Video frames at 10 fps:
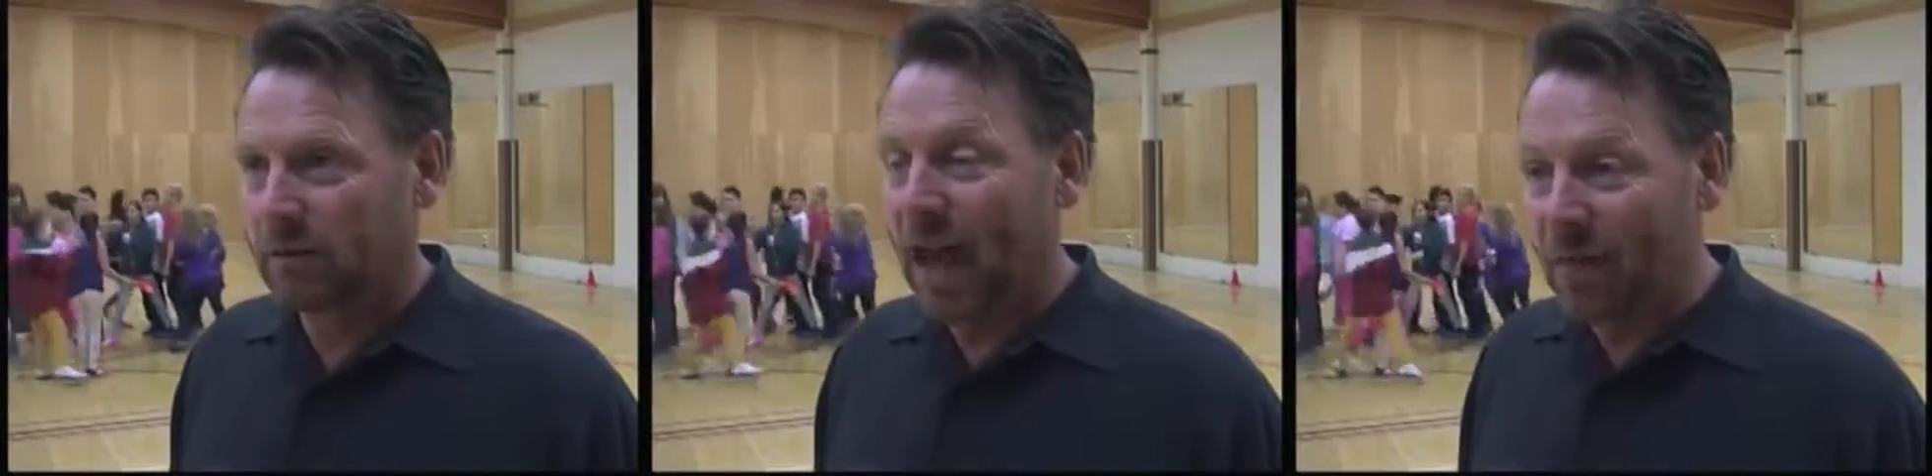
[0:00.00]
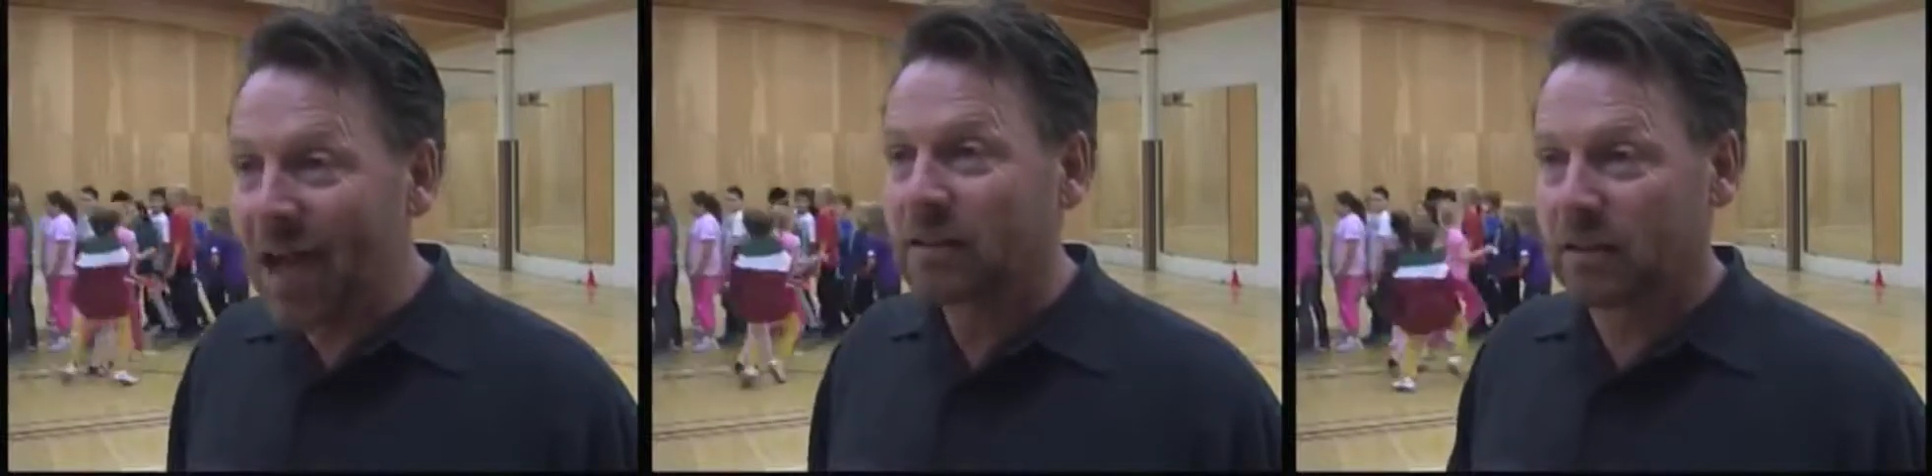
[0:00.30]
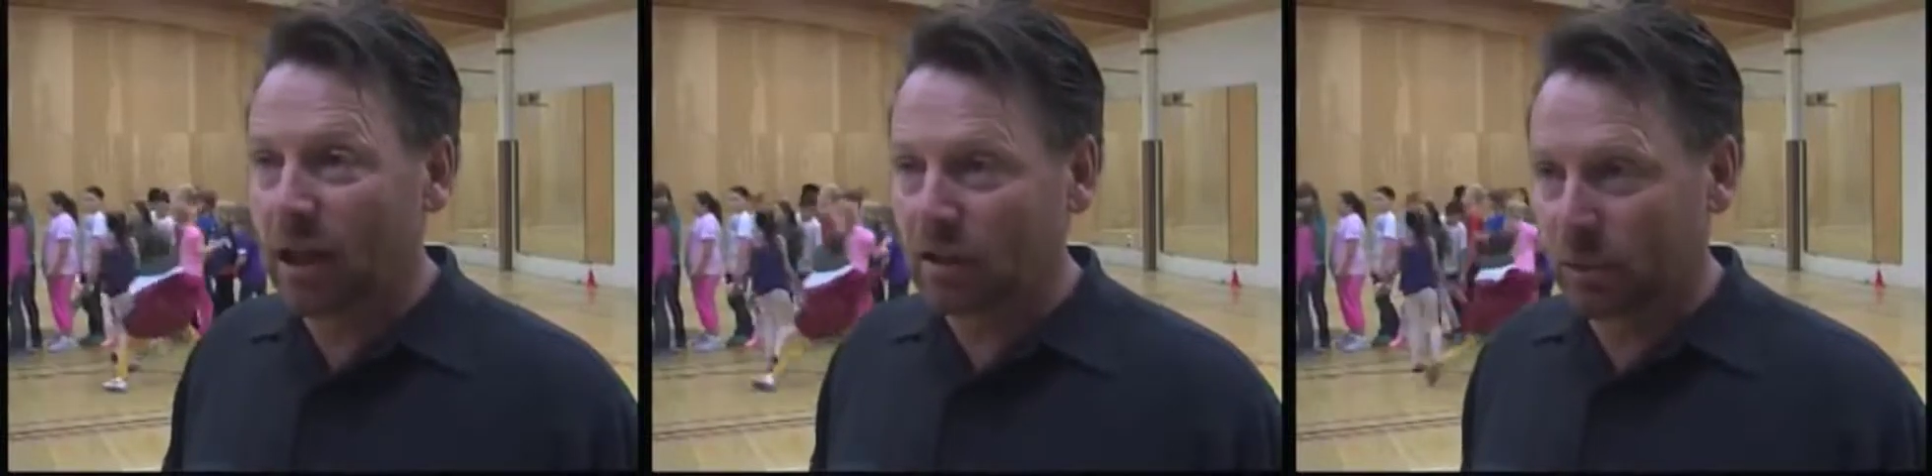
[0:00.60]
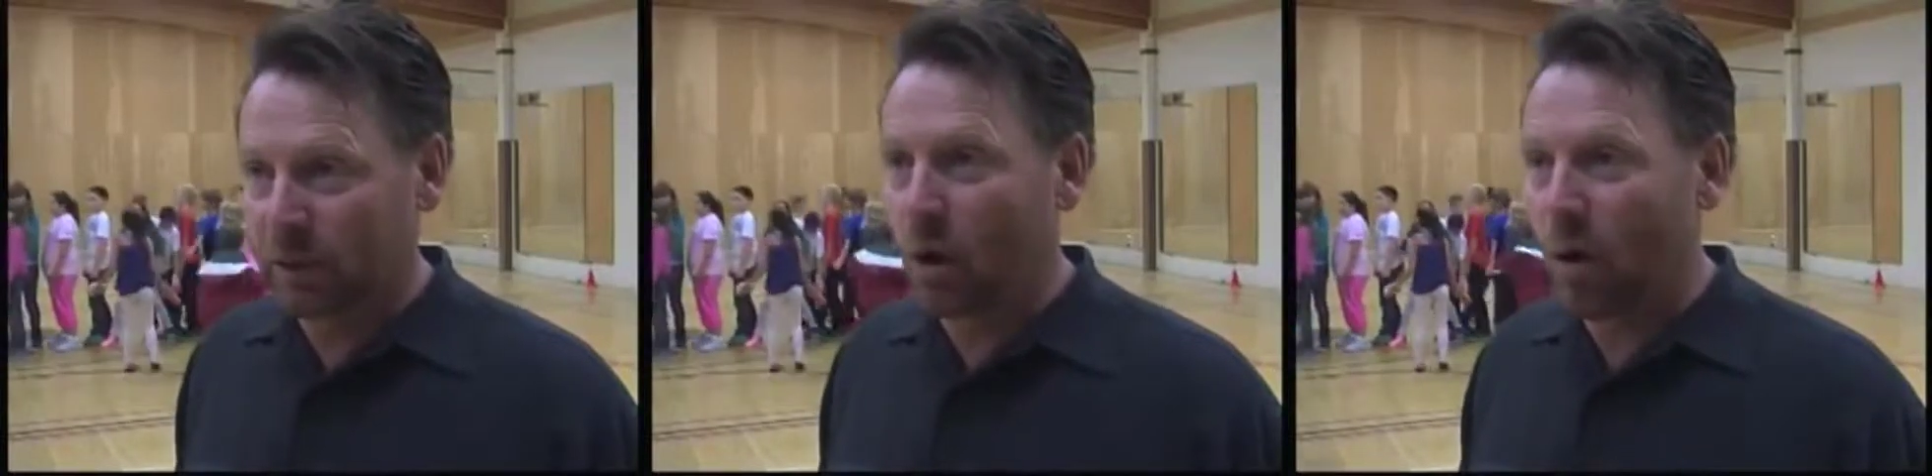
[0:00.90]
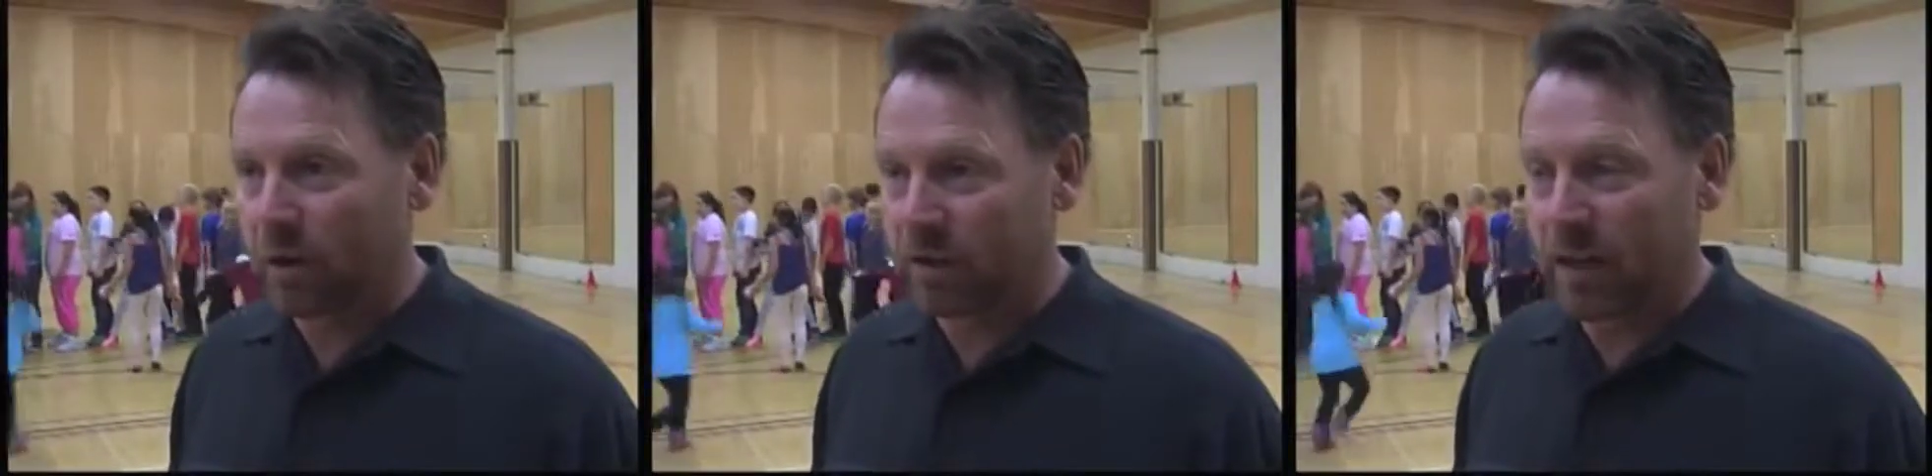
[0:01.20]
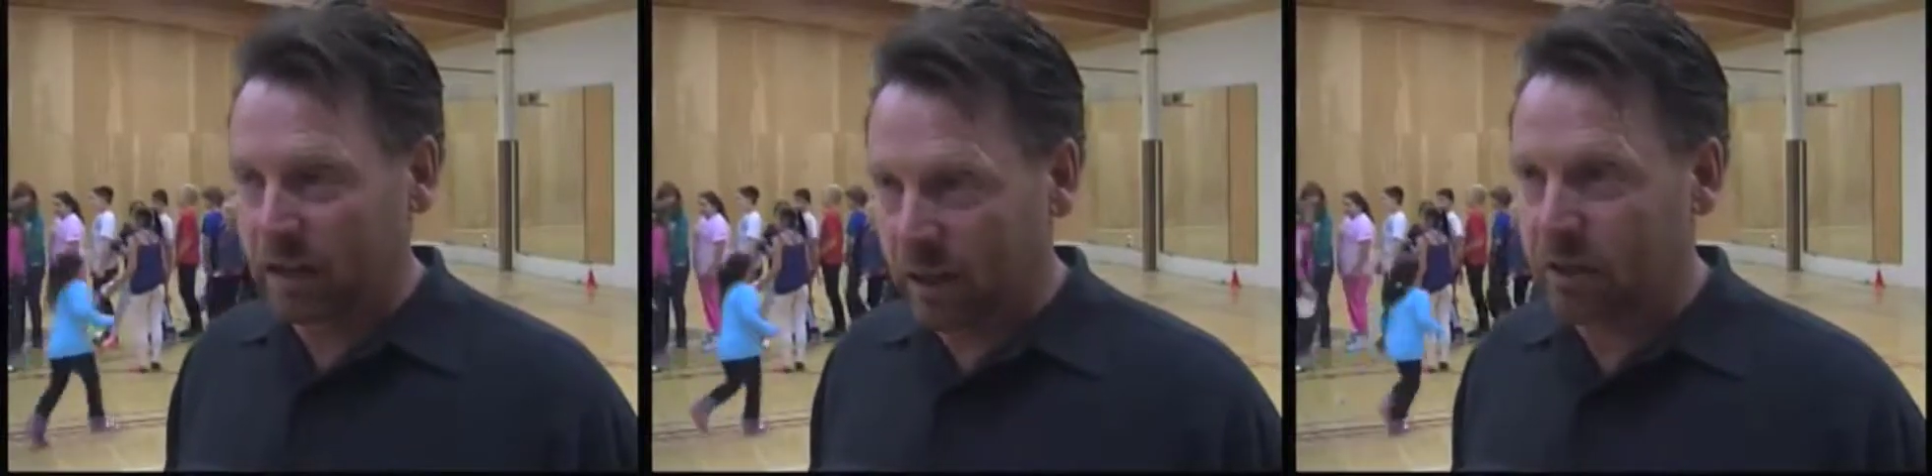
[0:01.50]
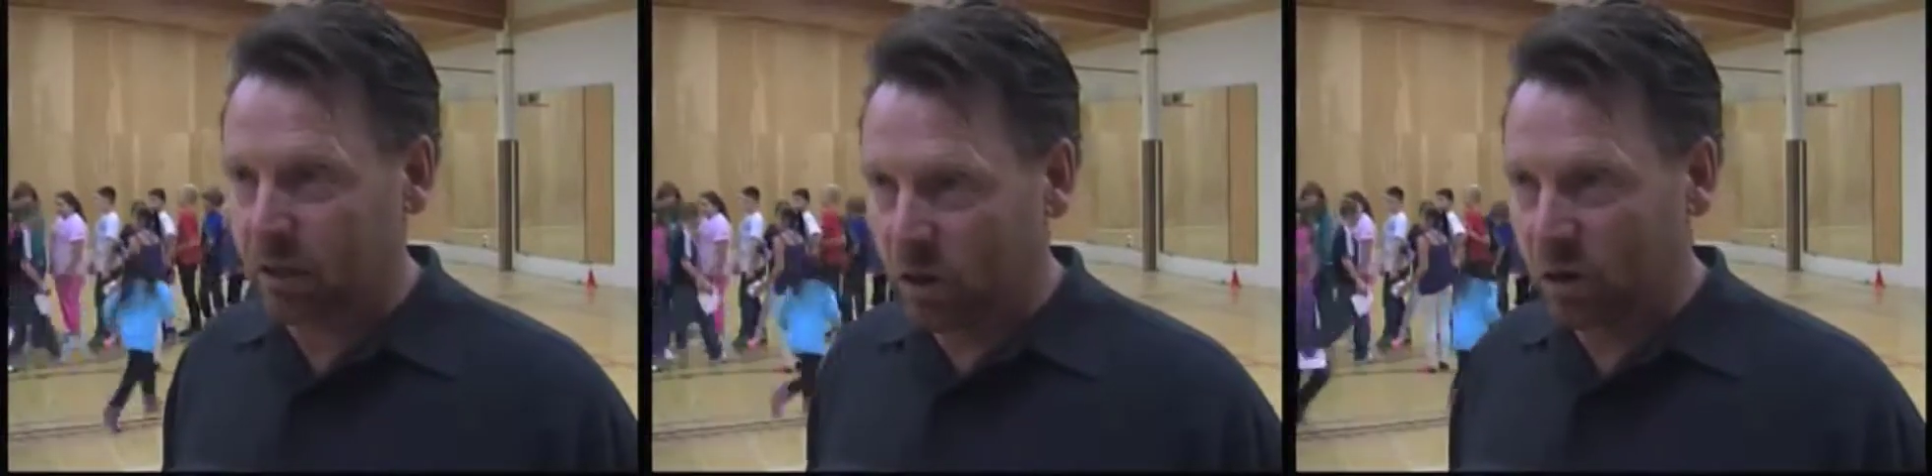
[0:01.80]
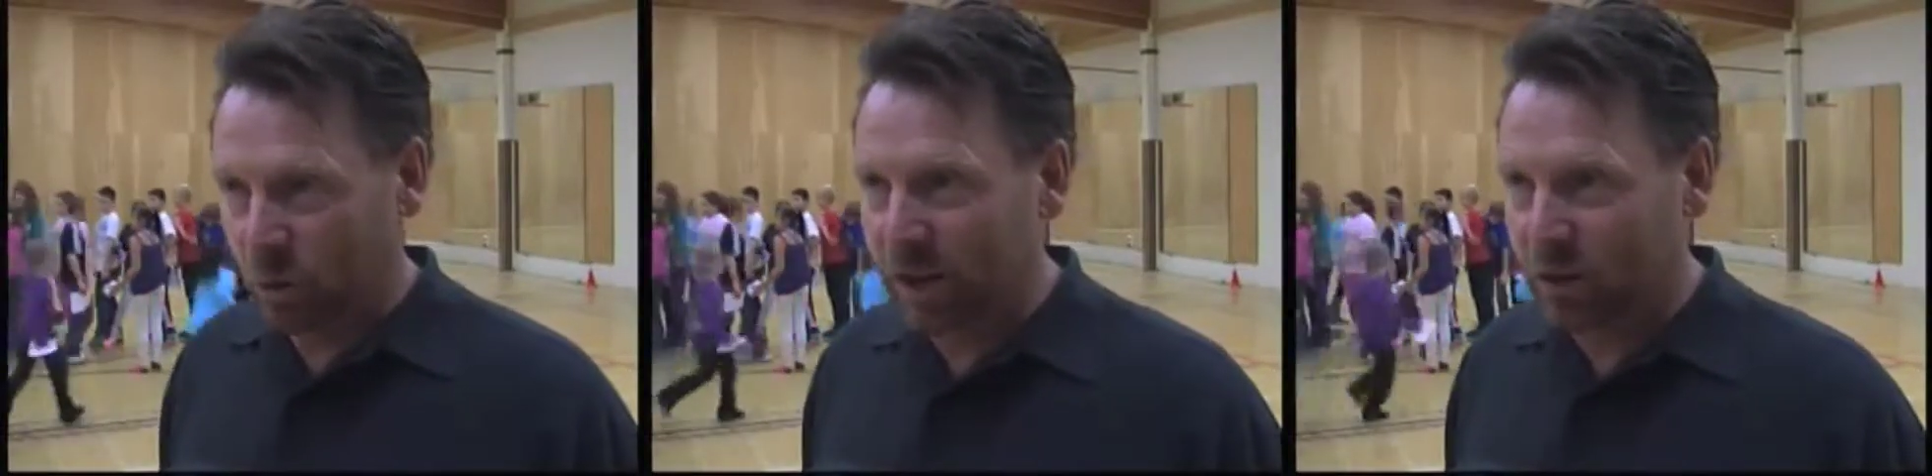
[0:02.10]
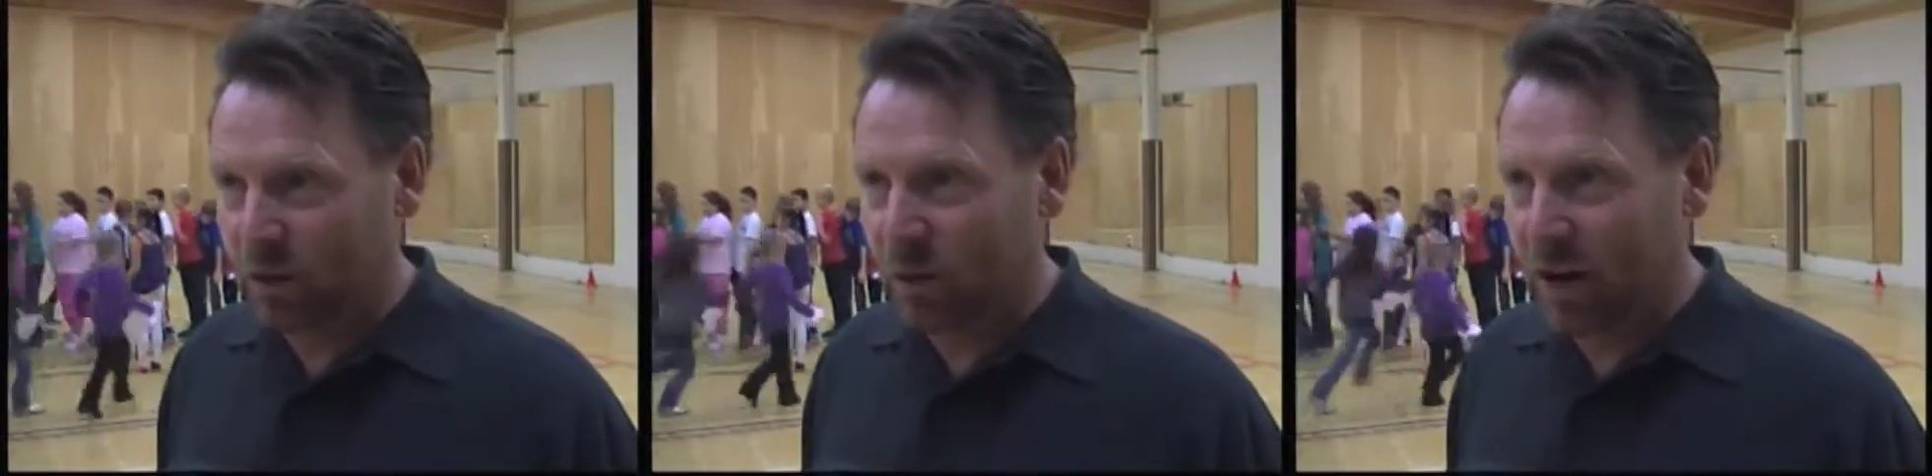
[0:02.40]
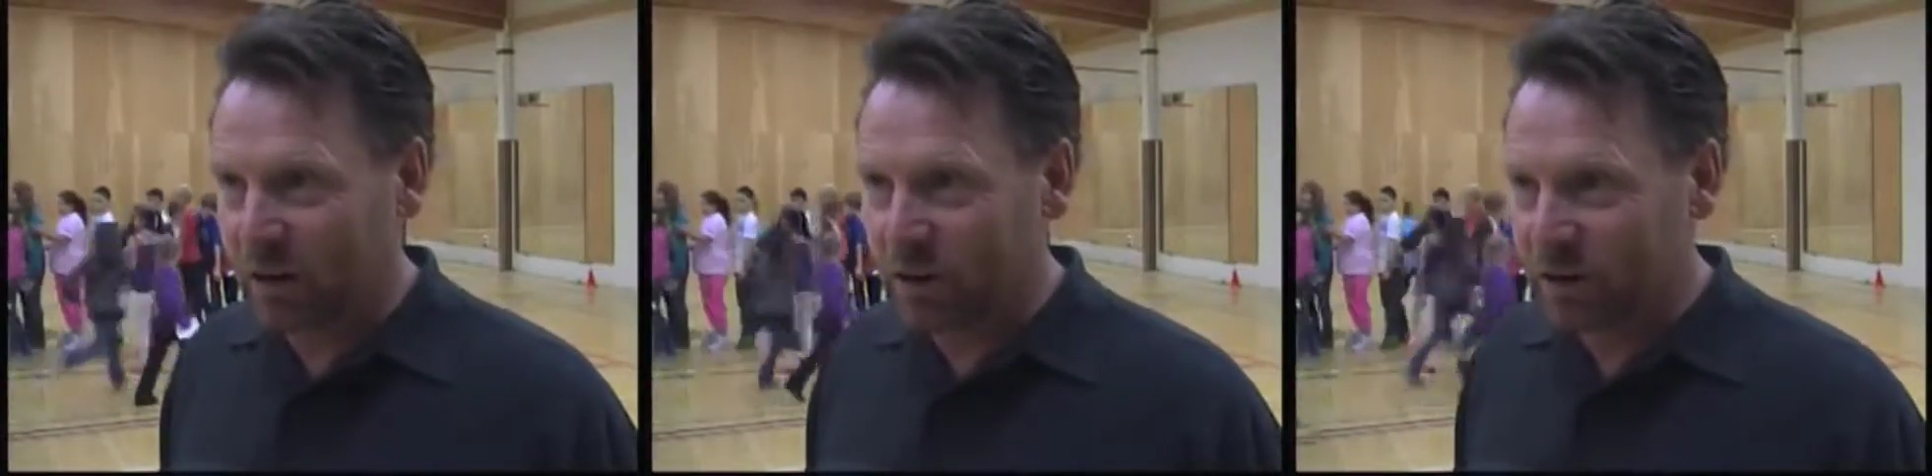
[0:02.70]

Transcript: And that's the ultimate goal, is that kids are good readers and writers.